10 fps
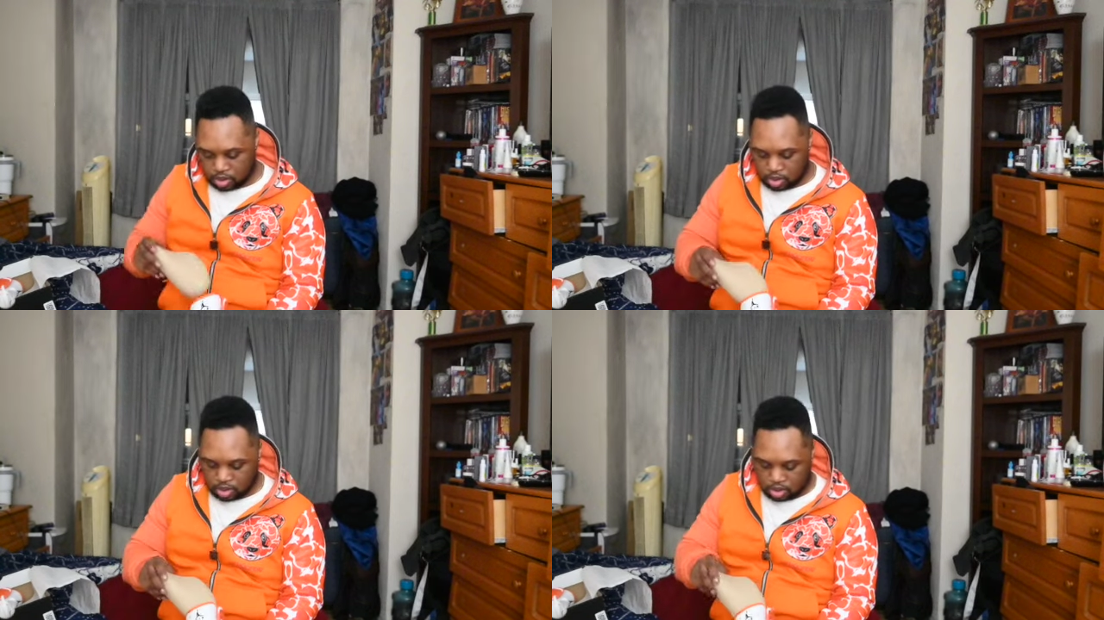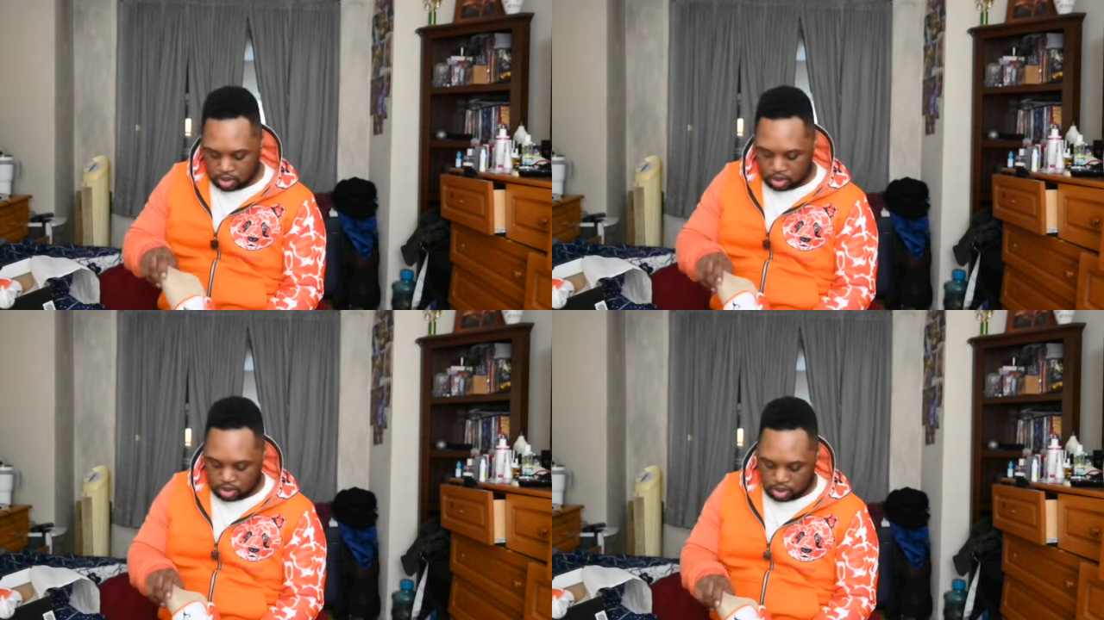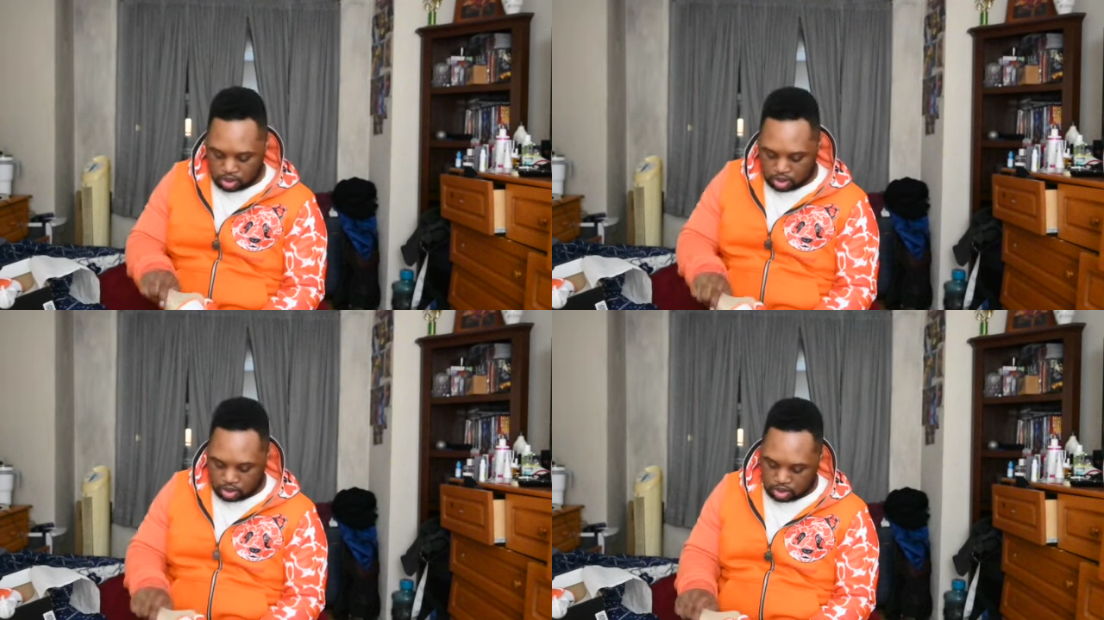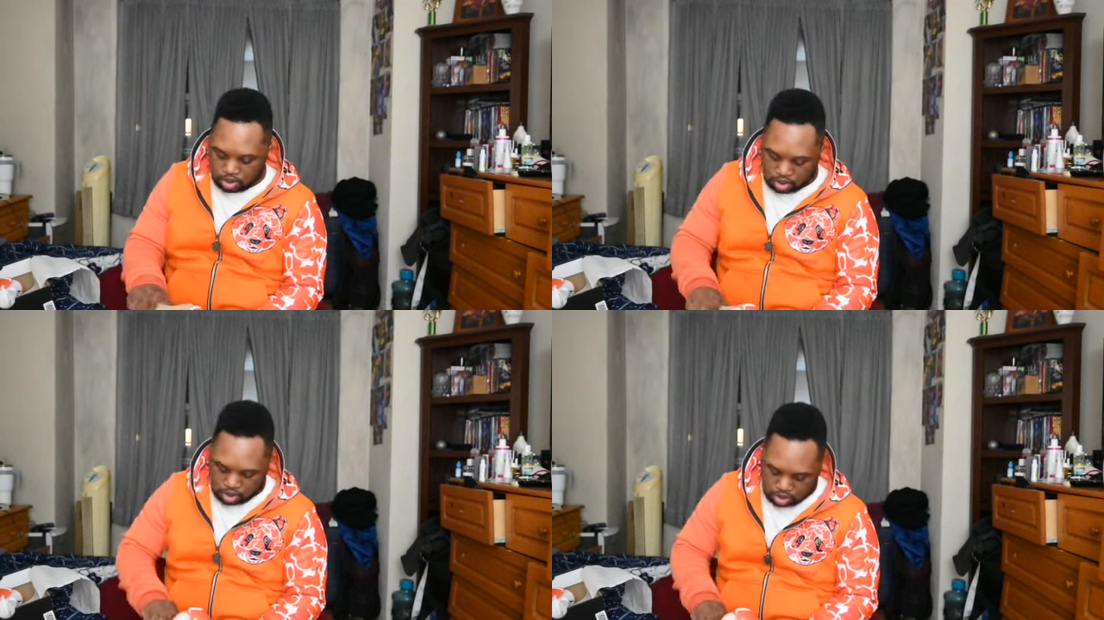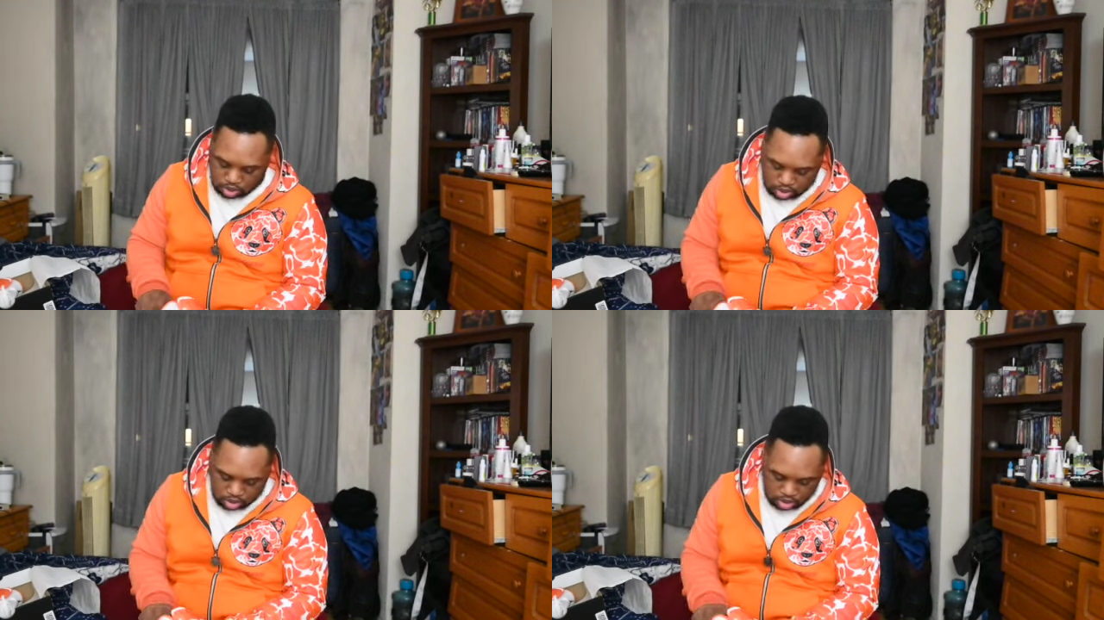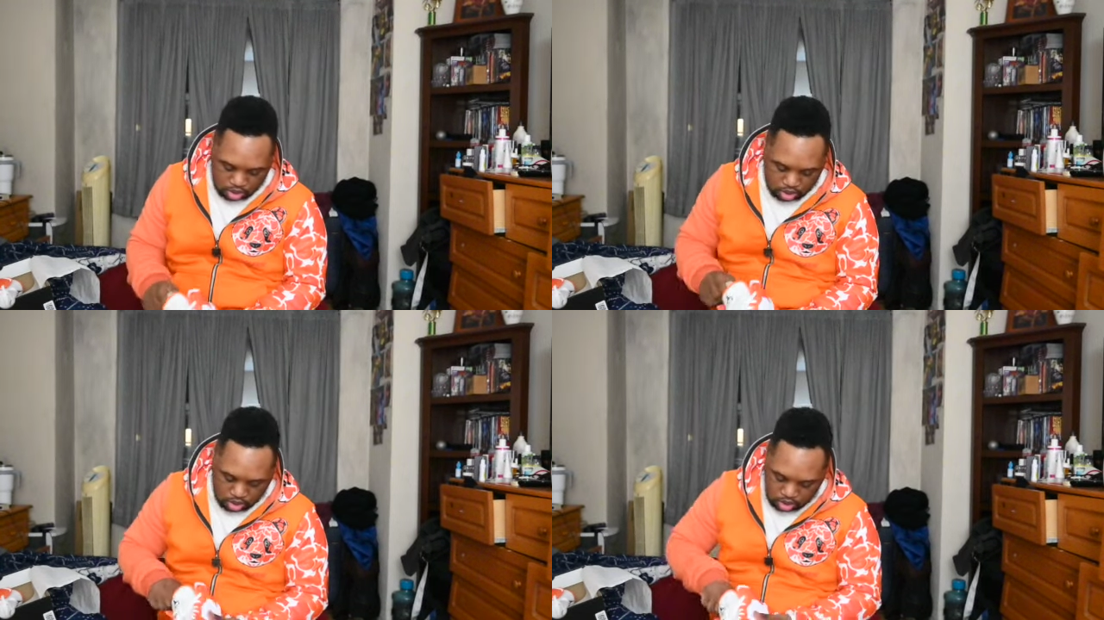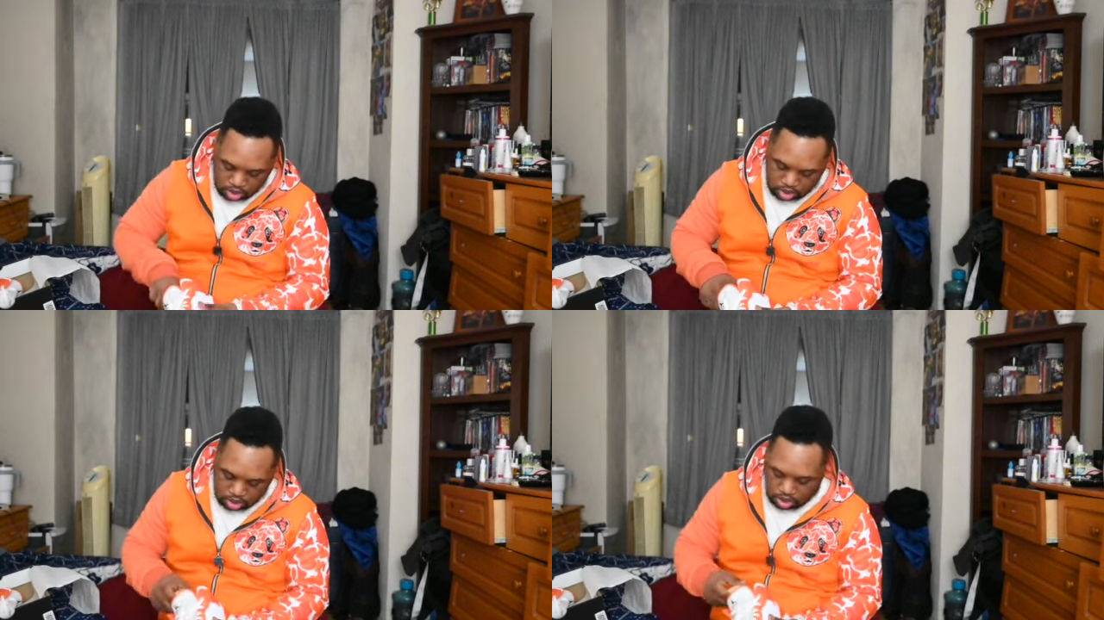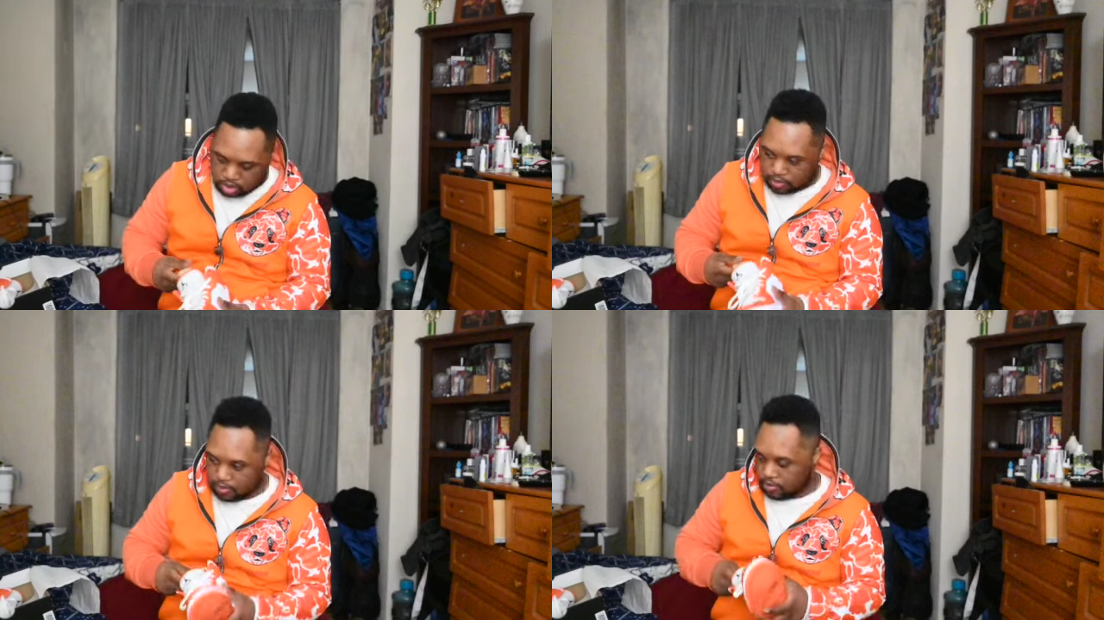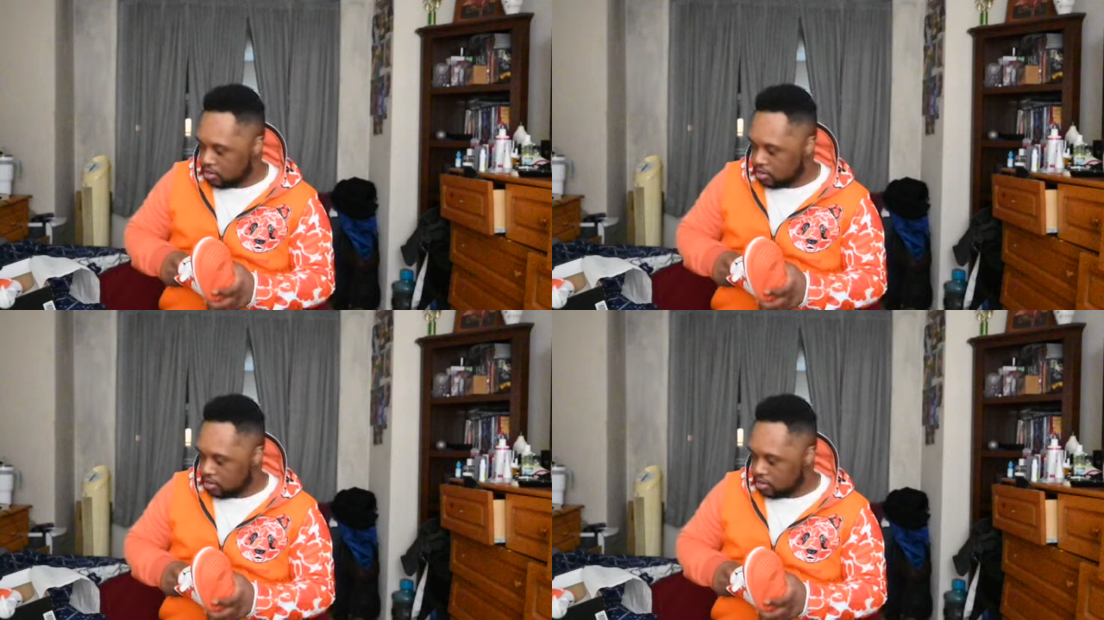No one is speaking in this clip.